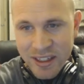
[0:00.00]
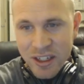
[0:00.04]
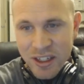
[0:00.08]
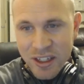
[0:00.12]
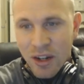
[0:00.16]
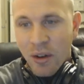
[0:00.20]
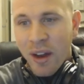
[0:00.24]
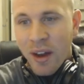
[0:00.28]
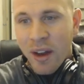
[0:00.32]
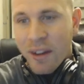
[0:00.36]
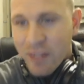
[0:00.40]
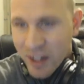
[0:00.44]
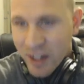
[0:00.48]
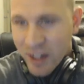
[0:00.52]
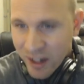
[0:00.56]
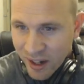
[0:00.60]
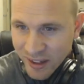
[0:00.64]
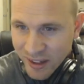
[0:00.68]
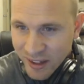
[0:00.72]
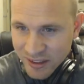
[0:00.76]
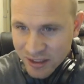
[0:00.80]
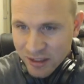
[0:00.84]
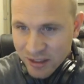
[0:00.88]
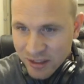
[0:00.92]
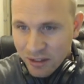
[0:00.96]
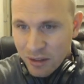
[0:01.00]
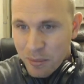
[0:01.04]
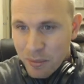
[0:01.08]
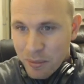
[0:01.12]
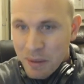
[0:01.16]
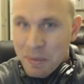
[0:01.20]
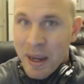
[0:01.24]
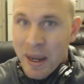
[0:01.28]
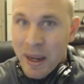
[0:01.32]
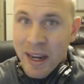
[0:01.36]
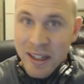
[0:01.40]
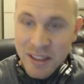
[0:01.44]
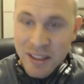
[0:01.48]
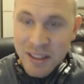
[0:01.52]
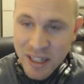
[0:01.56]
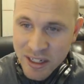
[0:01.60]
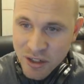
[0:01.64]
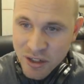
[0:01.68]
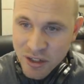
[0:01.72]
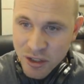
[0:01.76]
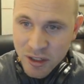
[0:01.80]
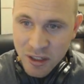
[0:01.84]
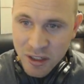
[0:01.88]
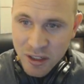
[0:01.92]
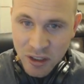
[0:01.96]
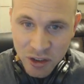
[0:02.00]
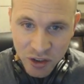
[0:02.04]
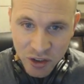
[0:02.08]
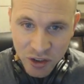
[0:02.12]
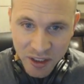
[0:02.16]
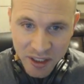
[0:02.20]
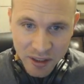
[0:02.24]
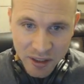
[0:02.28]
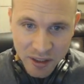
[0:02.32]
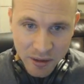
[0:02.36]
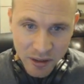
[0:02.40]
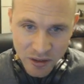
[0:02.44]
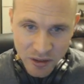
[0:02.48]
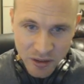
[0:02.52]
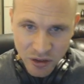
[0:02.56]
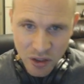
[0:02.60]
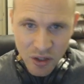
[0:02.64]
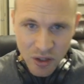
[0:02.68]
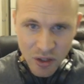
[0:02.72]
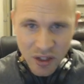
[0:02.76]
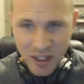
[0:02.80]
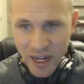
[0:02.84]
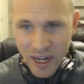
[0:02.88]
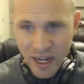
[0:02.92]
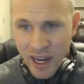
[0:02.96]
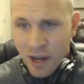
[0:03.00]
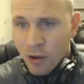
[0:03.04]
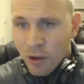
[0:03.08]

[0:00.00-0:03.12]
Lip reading: You don't have to constantly be paying attention and click. So you can kind of